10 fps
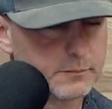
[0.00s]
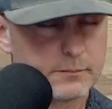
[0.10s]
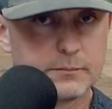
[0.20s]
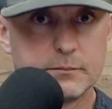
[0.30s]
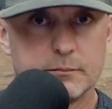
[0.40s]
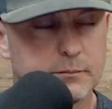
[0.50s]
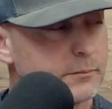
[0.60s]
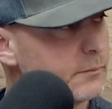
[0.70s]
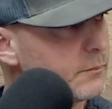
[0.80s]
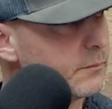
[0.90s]

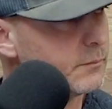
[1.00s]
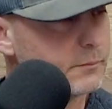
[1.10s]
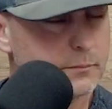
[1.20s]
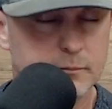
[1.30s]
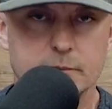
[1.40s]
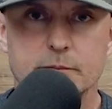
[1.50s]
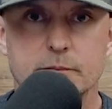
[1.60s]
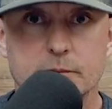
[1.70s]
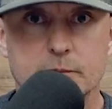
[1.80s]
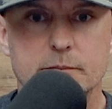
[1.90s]

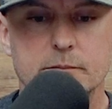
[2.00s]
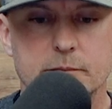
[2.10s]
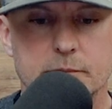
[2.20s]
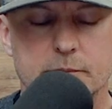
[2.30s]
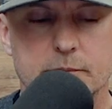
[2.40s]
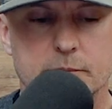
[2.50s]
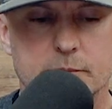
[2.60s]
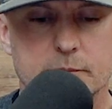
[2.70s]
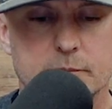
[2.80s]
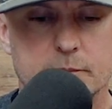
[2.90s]

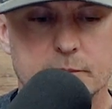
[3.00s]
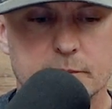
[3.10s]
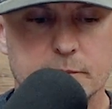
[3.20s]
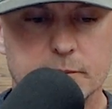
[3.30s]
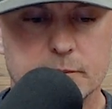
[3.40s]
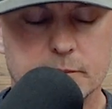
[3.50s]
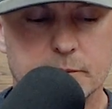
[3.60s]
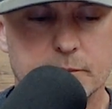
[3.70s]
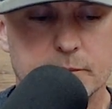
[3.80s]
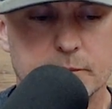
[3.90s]

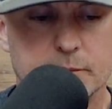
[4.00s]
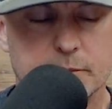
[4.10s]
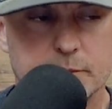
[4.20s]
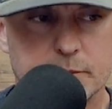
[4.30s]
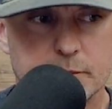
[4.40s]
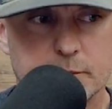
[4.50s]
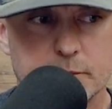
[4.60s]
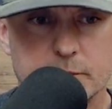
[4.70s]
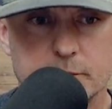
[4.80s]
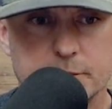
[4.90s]

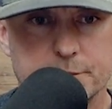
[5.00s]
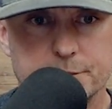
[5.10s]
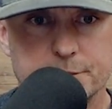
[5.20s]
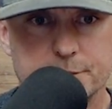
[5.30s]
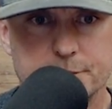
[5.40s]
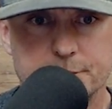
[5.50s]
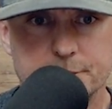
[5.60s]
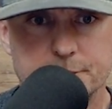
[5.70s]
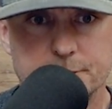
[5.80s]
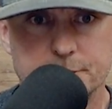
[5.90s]

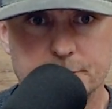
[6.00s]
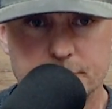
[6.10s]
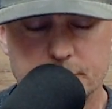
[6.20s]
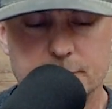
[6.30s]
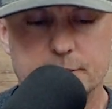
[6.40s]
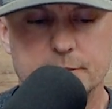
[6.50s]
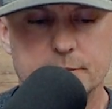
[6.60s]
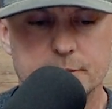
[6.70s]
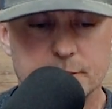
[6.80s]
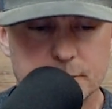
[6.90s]

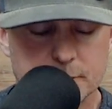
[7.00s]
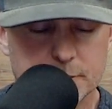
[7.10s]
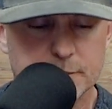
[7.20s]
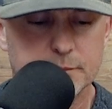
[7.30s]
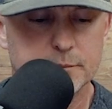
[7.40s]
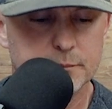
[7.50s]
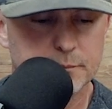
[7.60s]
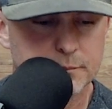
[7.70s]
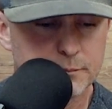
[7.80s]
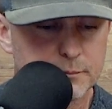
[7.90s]
[no speech]